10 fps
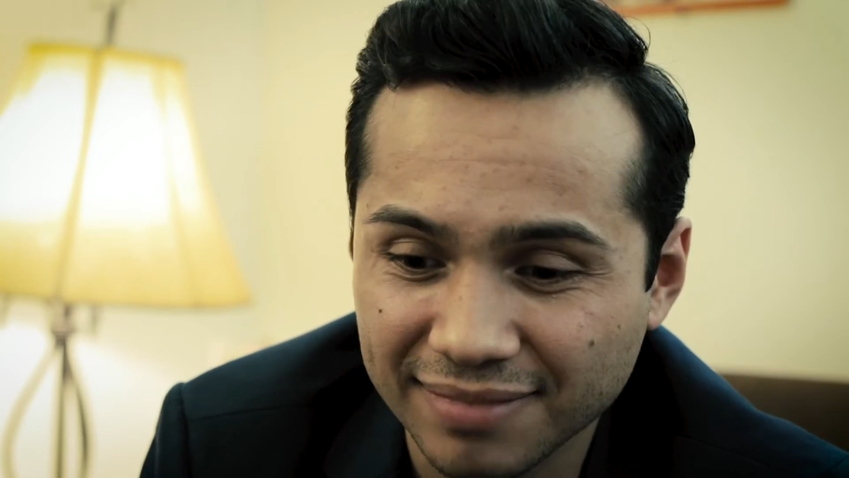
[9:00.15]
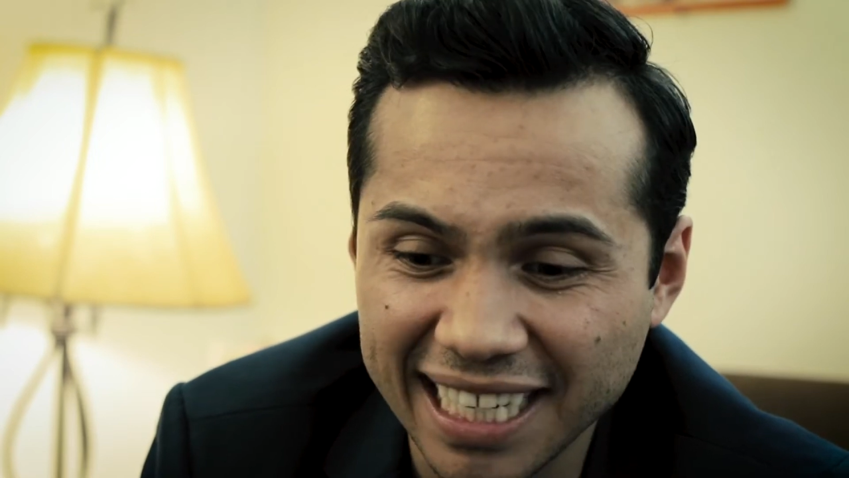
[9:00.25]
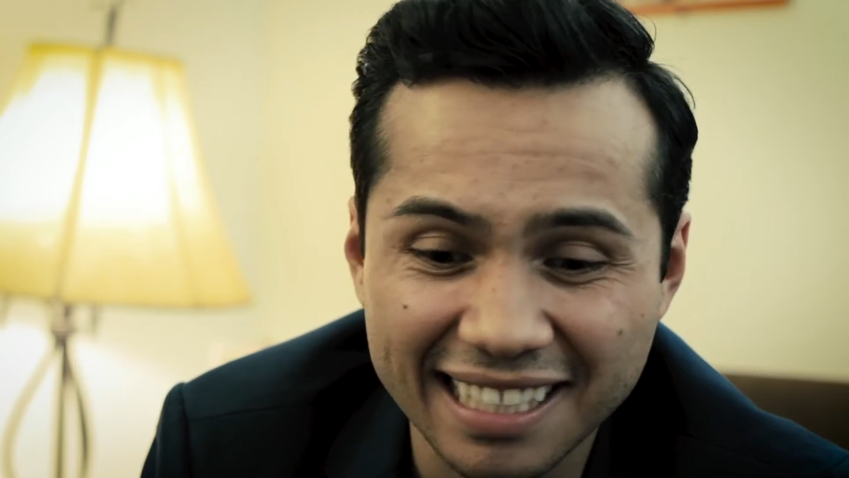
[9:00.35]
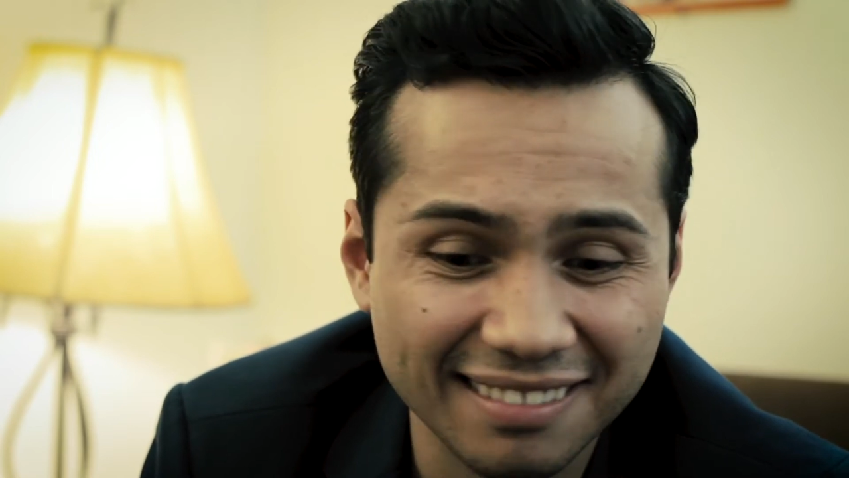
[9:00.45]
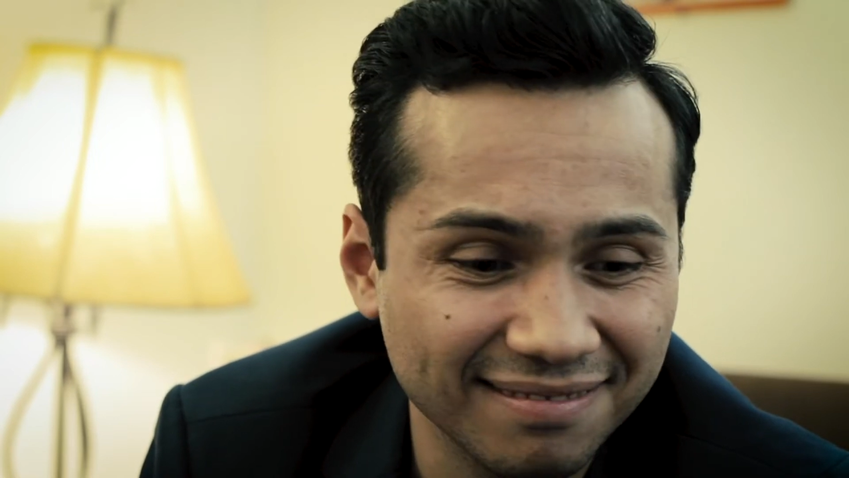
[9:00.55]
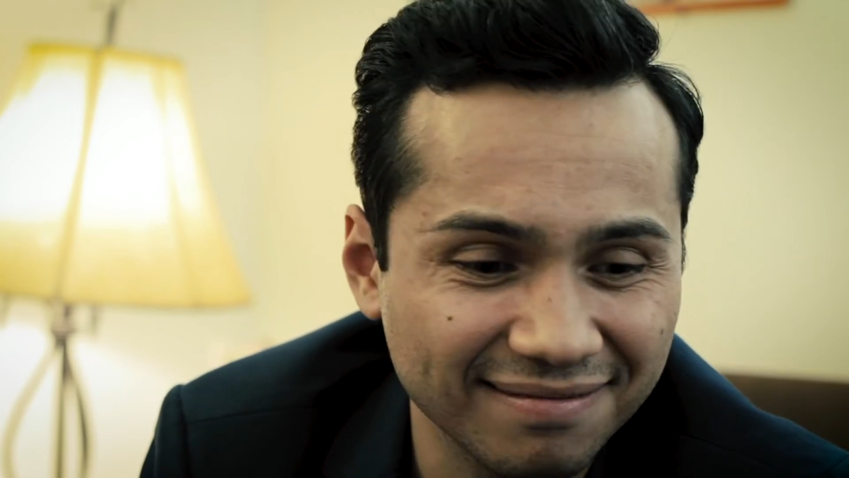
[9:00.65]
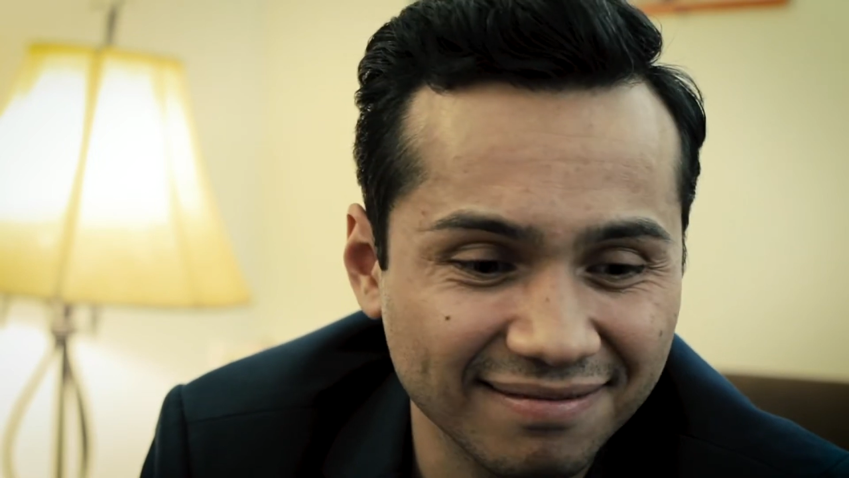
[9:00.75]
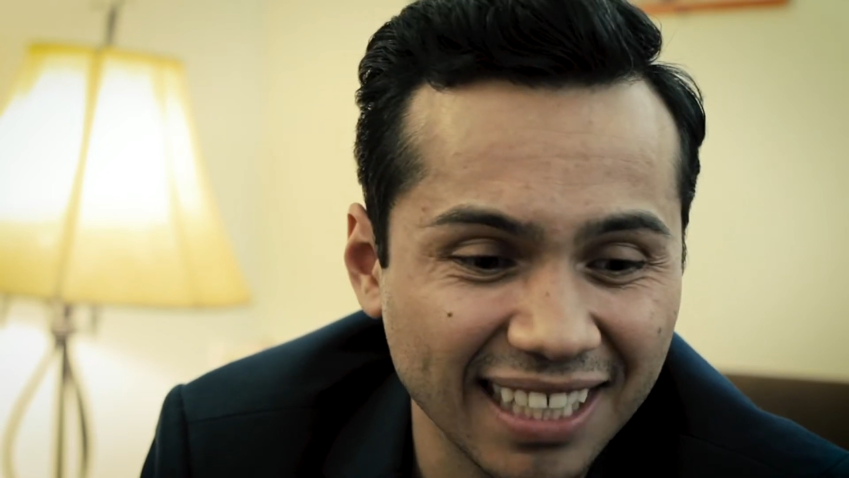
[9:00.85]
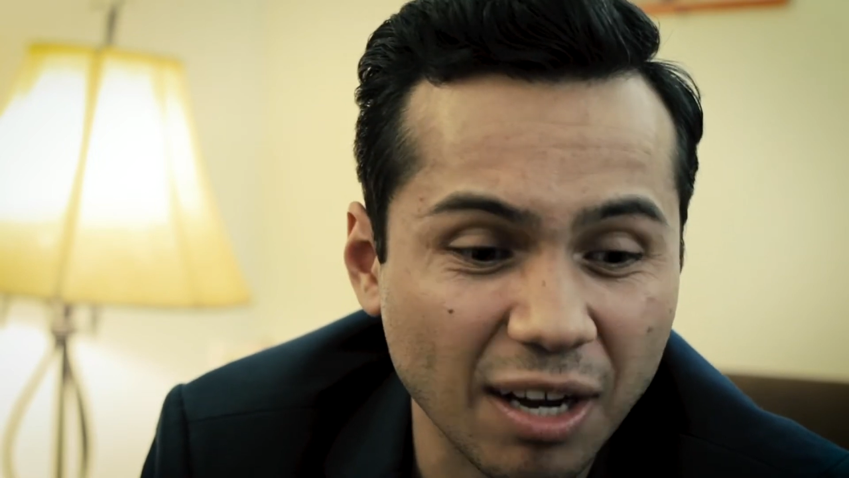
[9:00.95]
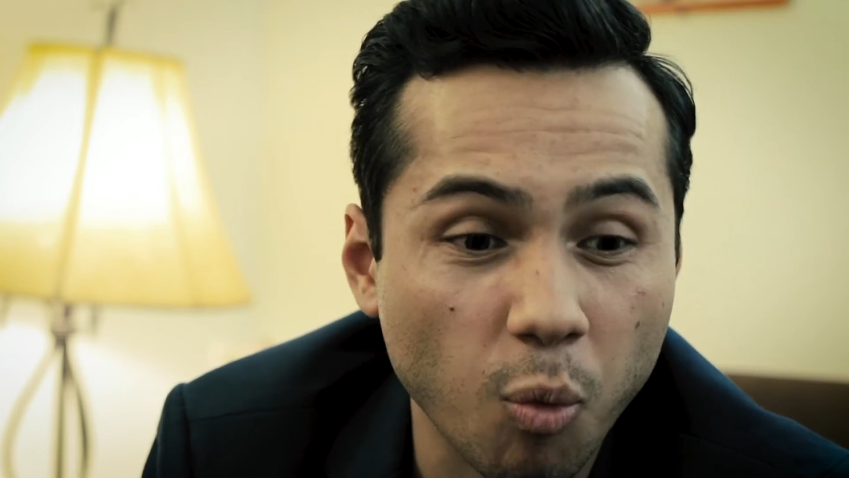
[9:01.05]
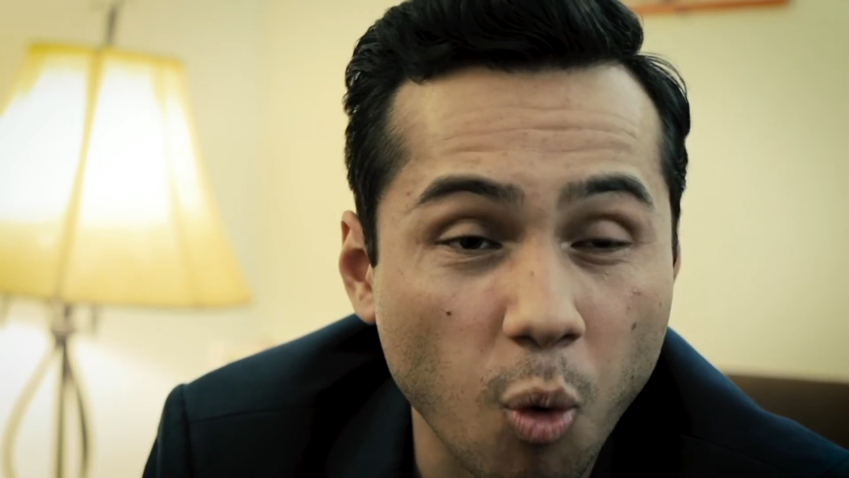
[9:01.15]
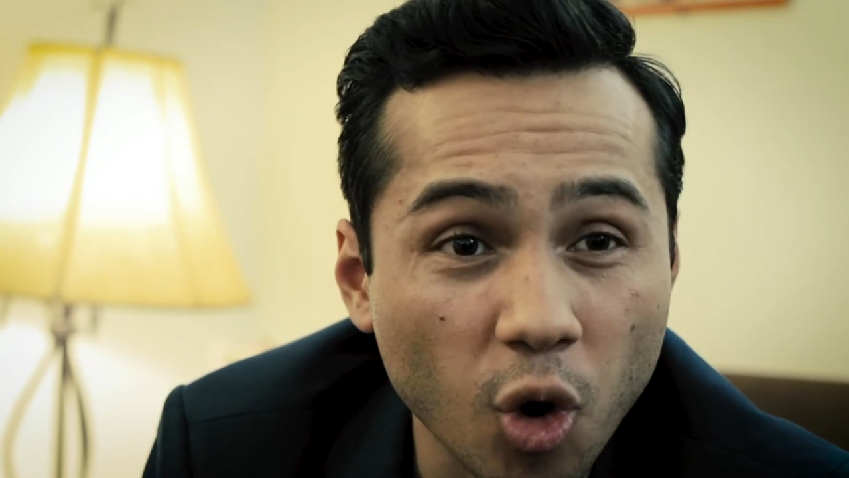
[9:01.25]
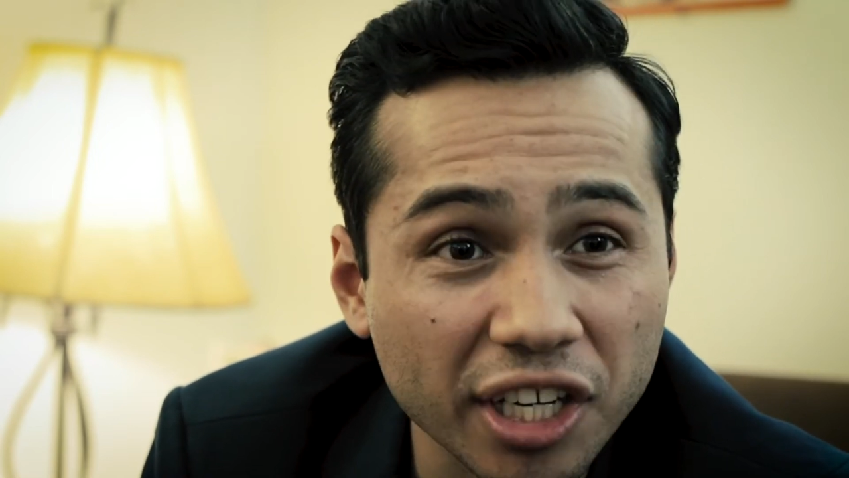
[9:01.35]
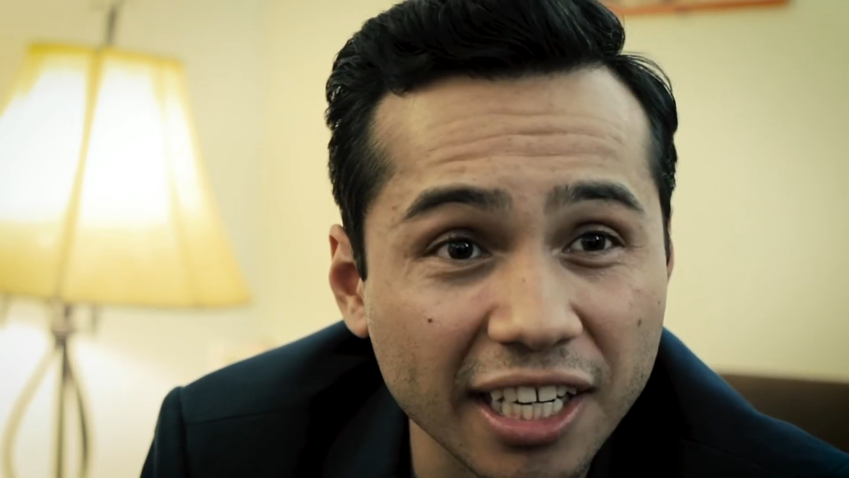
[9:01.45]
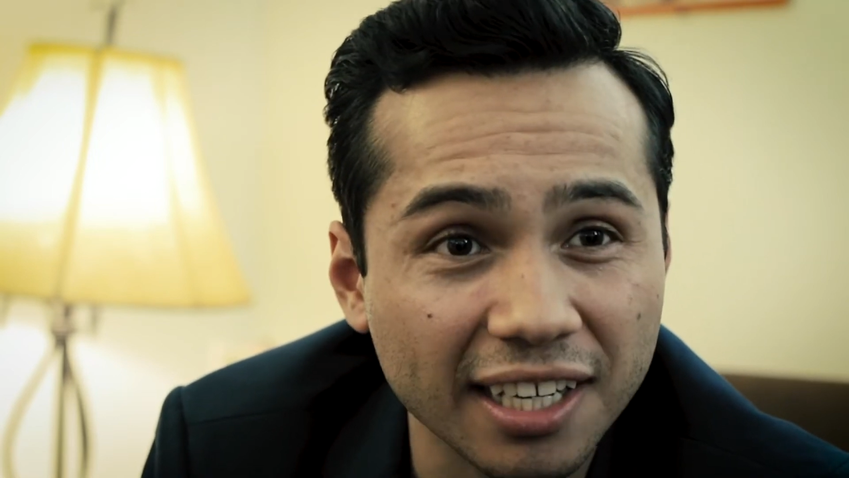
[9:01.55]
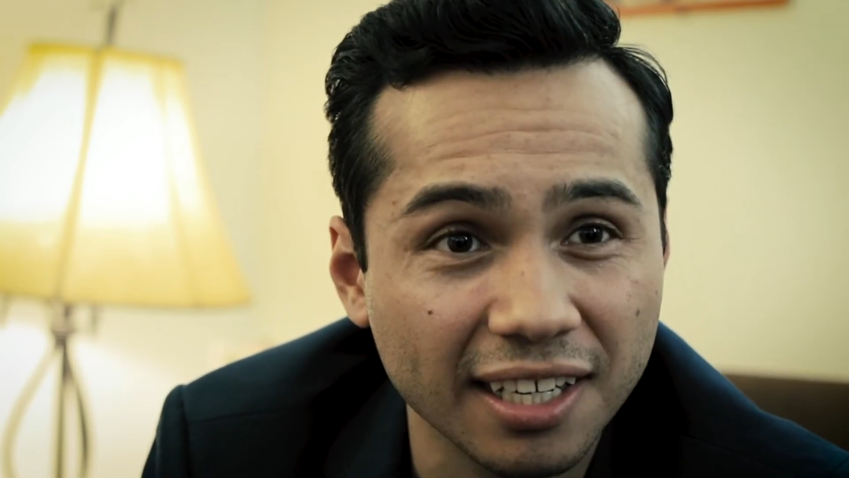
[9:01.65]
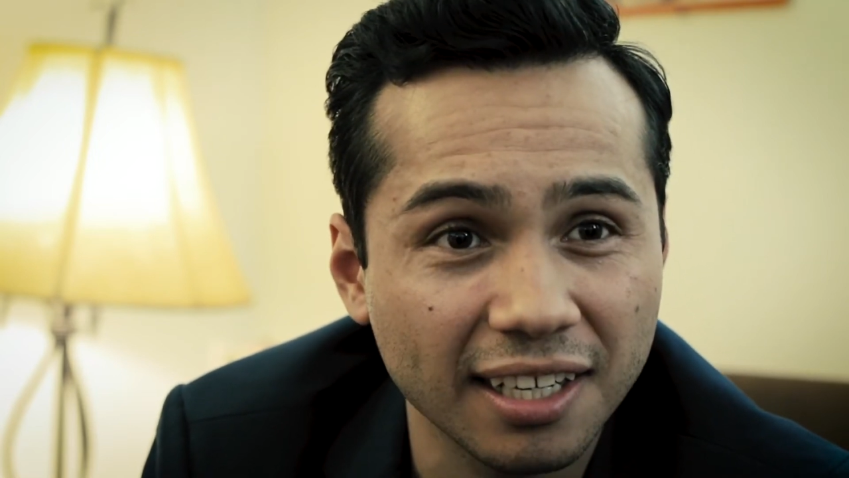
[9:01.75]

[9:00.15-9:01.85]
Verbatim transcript: like a like a warning.